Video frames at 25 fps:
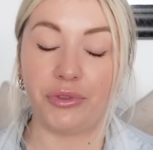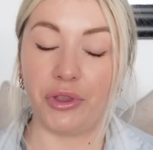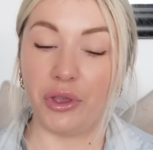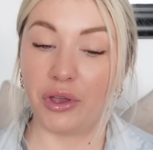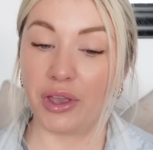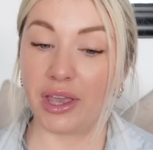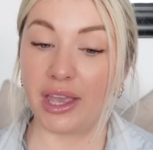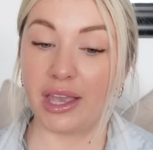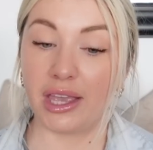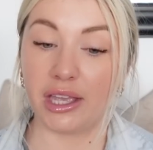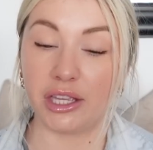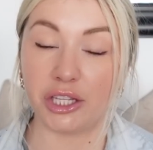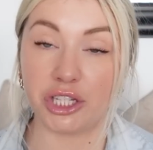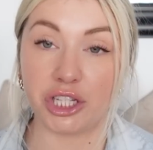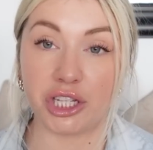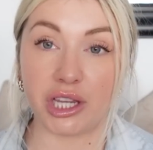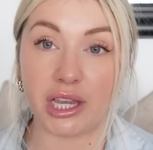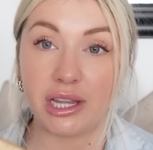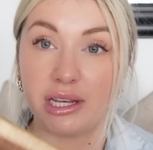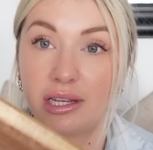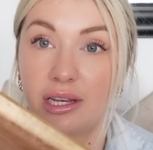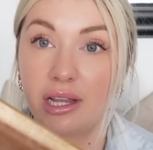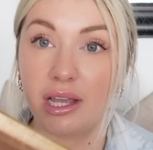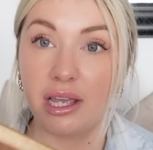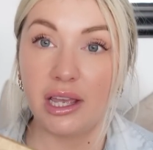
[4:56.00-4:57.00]

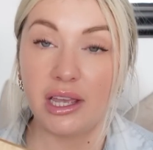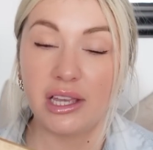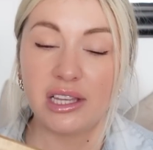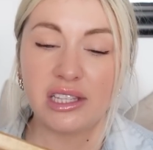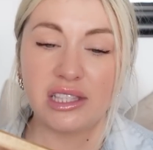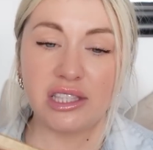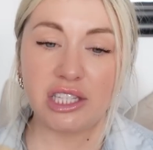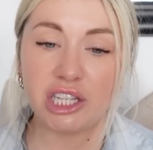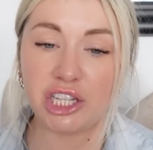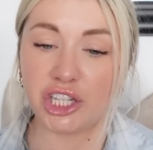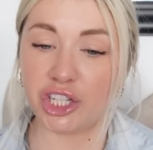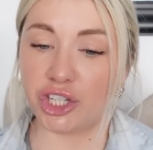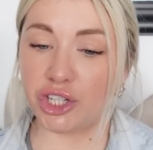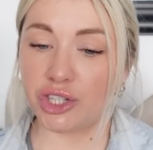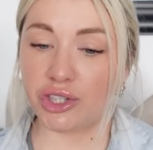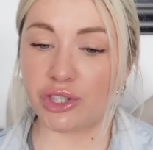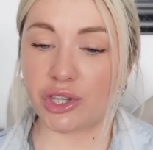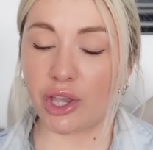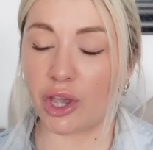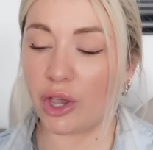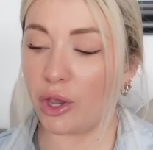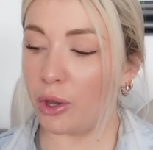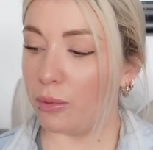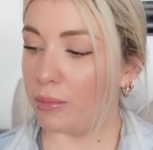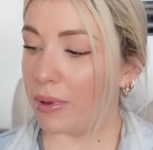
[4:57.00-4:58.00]
kitchen dish
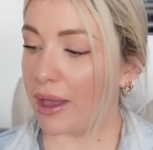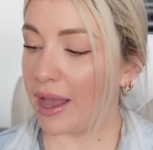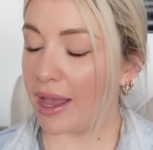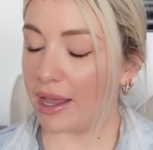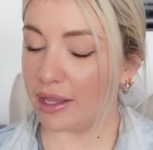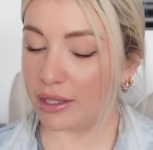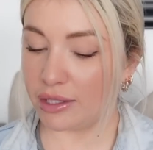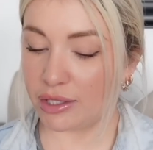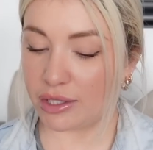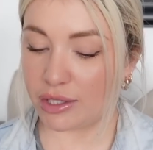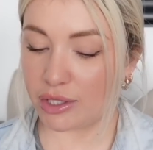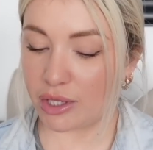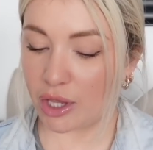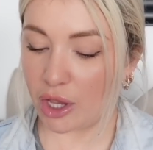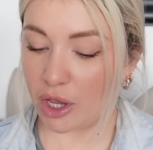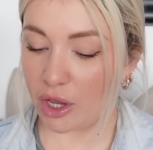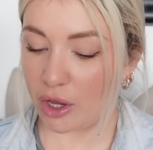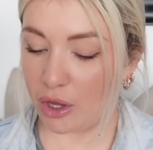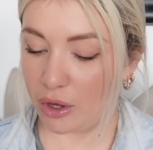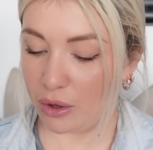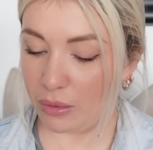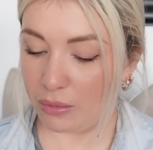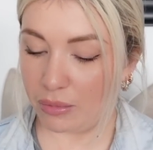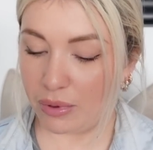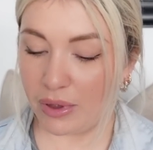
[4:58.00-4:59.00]
soap, hand
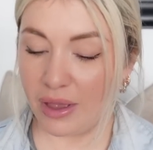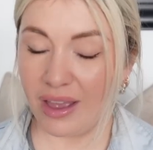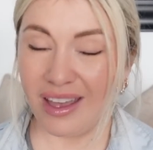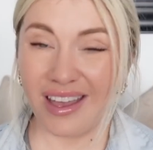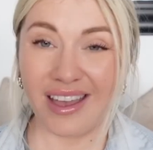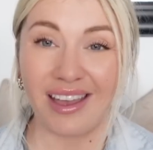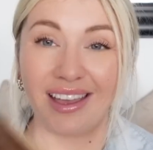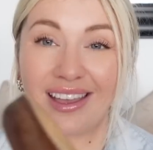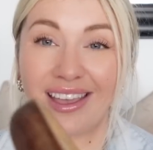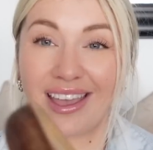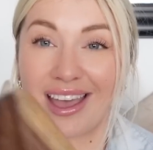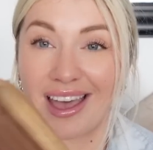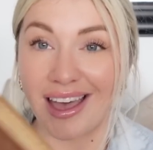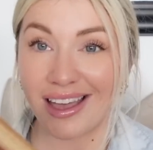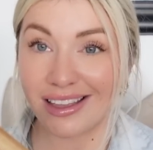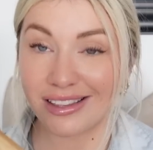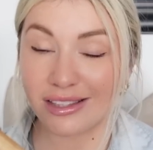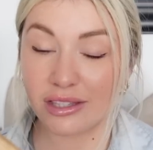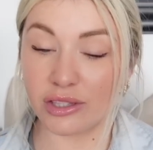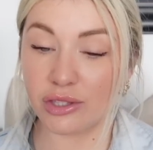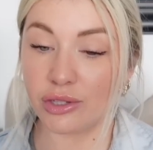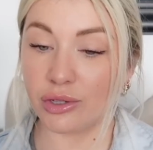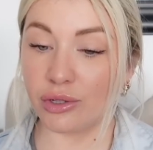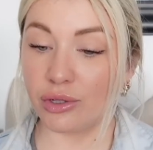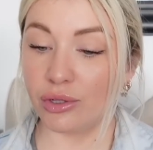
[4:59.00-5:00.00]
soap,
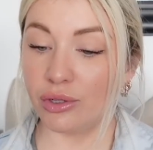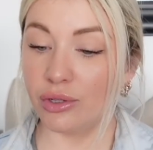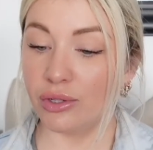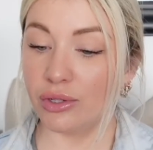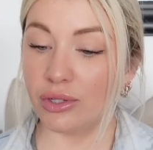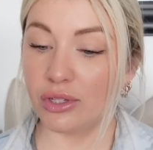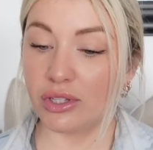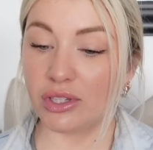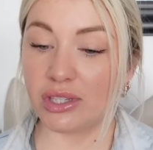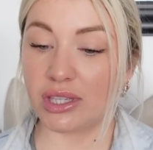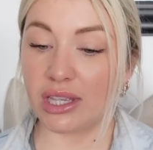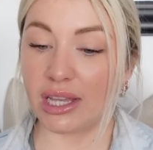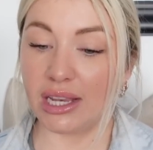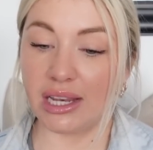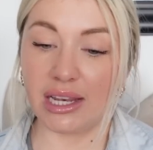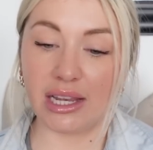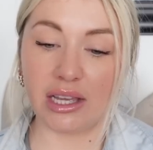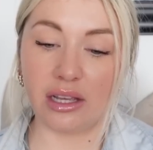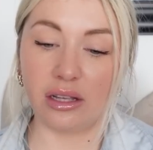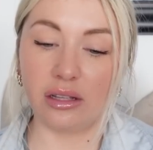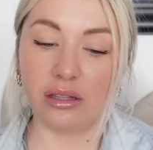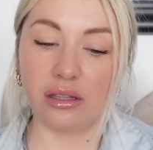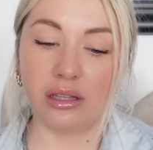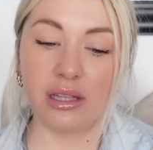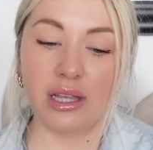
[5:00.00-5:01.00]
candles, a
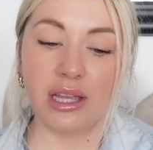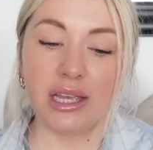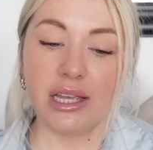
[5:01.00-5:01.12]
little